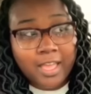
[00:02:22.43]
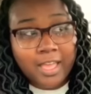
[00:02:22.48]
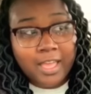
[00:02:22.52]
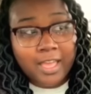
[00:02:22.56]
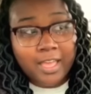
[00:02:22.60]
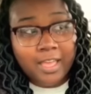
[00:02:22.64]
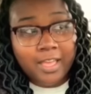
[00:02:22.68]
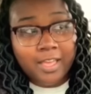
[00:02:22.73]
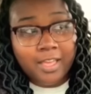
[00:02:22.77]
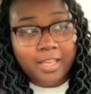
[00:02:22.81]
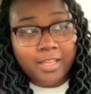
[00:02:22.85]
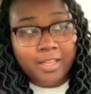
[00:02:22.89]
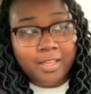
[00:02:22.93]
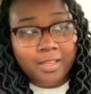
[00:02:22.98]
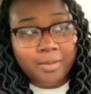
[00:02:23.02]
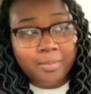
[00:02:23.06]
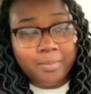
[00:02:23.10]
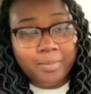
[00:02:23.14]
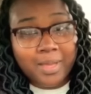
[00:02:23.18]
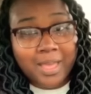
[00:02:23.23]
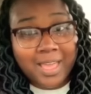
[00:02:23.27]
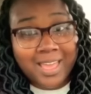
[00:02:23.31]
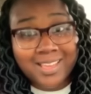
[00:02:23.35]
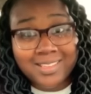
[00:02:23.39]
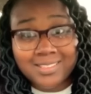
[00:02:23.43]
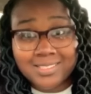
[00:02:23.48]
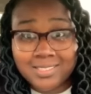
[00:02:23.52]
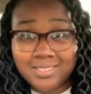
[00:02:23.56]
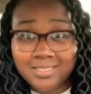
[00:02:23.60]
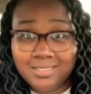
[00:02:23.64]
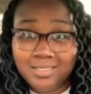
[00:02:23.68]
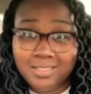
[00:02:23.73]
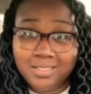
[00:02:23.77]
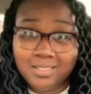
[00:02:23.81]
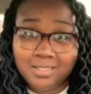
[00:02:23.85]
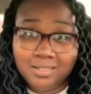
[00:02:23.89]
I
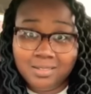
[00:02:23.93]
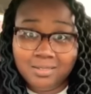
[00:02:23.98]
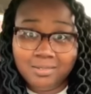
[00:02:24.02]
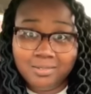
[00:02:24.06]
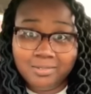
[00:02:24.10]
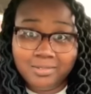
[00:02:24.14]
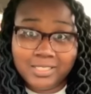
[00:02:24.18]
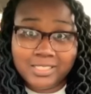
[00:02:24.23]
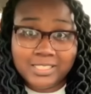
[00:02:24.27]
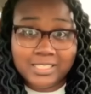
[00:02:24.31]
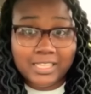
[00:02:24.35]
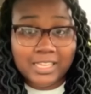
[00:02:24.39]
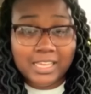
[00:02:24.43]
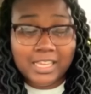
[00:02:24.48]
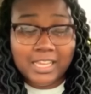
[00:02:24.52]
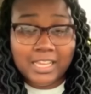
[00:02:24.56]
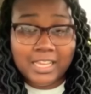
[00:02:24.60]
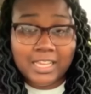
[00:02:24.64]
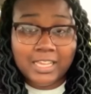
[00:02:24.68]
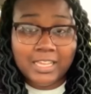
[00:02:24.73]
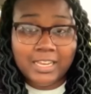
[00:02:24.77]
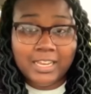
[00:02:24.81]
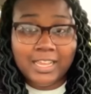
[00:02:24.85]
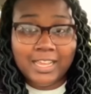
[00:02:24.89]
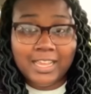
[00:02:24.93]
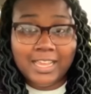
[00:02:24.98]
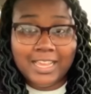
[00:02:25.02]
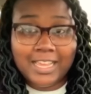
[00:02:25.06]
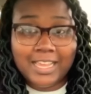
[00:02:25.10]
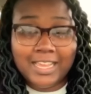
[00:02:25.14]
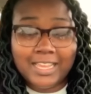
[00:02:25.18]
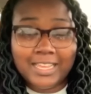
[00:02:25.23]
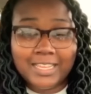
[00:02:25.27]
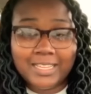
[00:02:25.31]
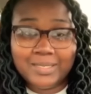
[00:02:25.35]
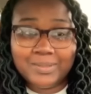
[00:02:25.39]
still was a kid,
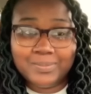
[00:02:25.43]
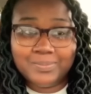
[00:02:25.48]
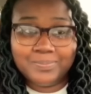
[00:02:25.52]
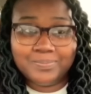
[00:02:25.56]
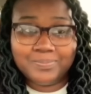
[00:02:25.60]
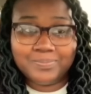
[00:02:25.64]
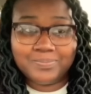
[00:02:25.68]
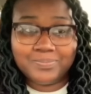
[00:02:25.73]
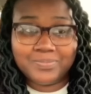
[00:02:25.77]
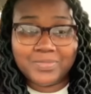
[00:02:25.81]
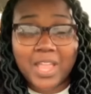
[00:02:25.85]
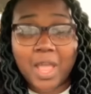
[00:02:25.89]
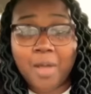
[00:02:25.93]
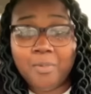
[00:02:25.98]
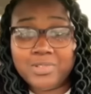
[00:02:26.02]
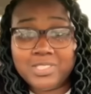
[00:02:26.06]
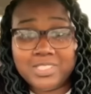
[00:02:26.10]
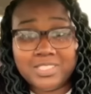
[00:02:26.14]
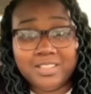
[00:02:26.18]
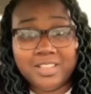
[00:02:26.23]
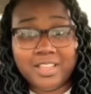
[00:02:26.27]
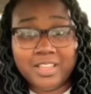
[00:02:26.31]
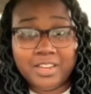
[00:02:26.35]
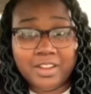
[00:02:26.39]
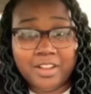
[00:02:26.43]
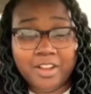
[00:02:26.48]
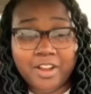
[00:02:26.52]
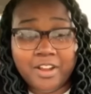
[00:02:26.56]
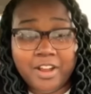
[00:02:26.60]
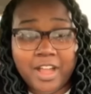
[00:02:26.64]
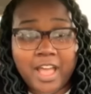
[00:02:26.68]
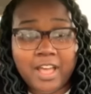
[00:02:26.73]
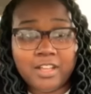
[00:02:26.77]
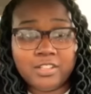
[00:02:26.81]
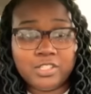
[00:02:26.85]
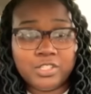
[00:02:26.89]
and I was still under
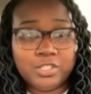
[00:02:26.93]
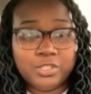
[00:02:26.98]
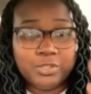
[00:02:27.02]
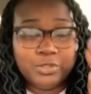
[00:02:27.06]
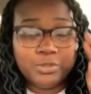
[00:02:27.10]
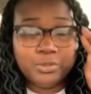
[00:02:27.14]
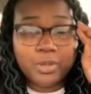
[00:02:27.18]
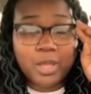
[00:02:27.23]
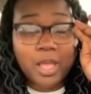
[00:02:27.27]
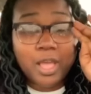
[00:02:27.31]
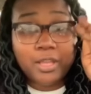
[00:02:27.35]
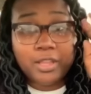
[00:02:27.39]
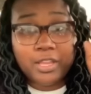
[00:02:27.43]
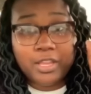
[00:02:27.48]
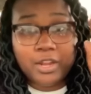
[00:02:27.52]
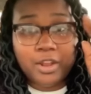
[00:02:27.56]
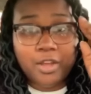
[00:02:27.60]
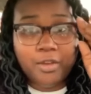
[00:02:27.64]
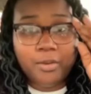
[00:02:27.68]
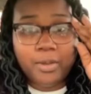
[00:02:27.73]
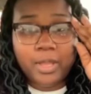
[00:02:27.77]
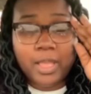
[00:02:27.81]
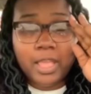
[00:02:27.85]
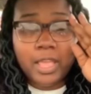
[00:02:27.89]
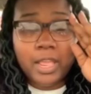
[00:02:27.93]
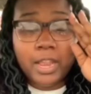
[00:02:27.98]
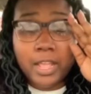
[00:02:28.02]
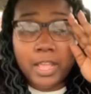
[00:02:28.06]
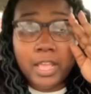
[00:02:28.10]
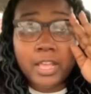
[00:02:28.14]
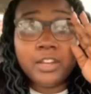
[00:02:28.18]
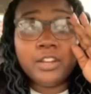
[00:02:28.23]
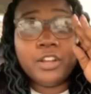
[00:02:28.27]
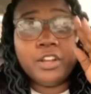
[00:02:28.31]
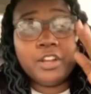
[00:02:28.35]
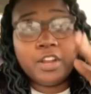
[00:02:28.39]
her household, and
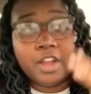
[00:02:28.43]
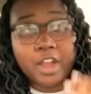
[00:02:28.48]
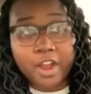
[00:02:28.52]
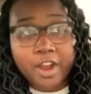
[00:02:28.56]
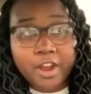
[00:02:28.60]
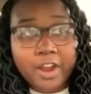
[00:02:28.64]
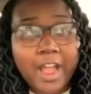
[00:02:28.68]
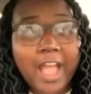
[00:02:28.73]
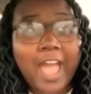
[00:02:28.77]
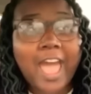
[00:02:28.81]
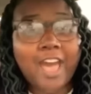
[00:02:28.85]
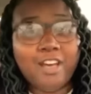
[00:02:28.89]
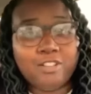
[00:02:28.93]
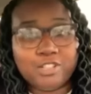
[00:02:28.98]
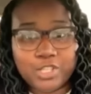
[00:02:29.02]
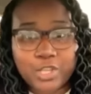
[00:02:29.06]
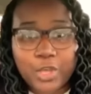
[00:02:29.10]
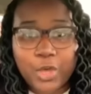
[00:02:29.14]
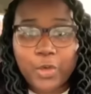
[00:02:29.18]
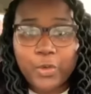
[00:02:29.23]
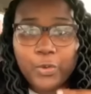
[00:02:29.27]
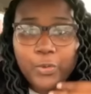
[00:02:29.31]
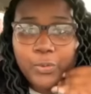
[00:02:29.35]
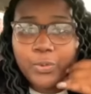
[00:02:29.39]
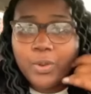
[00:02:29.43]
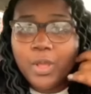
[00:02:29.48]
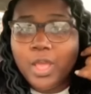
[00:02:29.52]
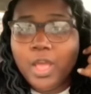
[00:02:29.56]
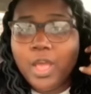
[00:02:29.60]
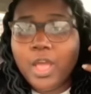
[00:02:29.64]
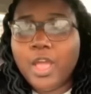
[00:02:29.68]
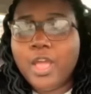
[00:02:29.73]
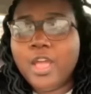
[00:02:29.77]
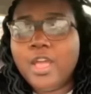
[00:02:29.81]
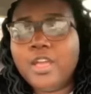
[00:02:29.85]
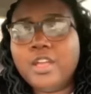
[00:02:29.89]
under her household.
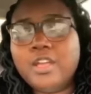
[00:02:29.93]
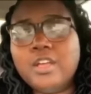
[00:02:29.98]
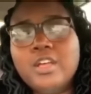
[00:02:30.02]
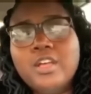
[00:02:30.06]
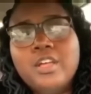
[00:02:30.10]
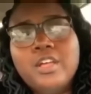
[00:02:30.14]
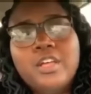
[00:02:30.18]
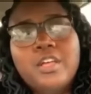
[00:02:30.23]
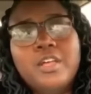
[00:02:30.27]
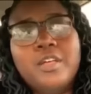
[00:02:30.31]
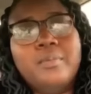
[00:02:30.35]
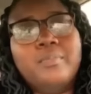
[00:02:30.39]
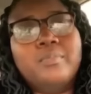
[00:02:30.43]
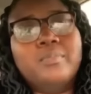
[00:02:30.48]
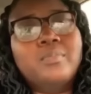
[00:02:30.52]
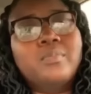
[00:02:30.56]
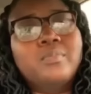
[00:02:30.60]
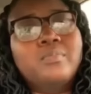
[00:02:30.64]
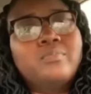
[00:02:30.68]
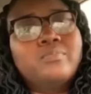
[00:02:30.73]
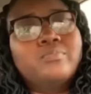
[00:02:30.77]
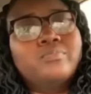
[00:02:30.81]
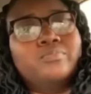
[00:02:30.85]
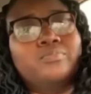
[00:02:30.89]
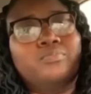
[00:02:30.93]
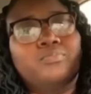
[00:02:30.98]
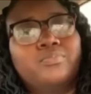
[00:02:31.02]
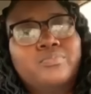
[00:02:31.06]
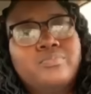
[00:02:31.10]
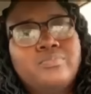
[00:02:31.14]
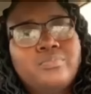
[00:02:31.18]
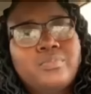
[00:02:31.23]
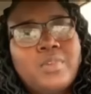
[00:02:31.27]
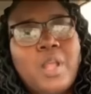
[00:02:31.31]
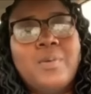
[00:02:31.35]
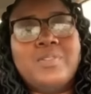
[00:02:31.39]

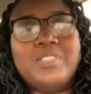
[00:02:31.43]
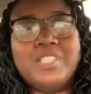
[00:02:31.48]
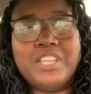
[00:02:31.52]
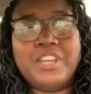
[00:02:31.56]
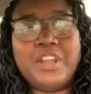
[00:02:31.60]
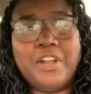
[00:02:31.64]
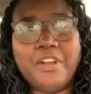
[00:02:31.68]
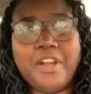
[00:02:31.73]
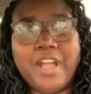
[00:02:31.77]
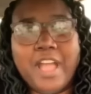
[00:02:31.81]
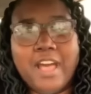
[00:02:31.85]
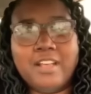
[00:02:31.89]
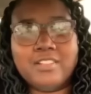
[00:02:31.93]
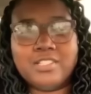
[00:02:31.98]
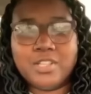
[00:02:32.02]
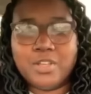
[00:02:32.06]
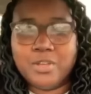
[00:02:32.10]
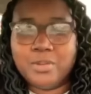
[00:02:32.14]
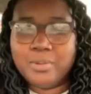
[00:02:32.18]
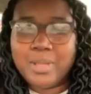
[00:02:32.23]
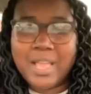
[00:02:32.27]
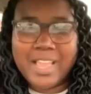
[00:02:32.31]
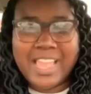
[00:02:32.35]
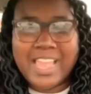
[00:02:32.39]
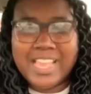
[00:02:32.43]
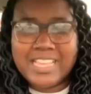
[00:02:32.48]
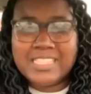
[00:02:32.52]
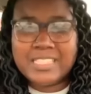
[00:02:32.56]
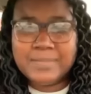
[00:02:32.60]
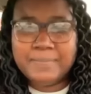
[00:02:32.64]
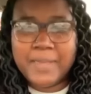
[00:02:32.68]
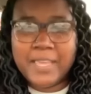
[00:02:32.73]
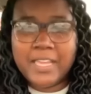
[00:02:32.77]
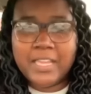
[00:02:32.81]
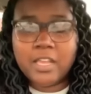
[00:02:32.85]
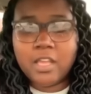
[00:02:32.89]
I was in her household. I can't
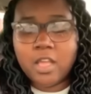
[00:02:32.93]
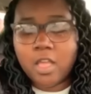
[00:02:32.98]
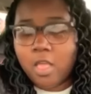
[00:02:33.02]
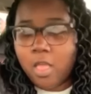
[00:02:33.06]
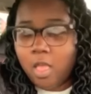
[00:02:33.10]
speak.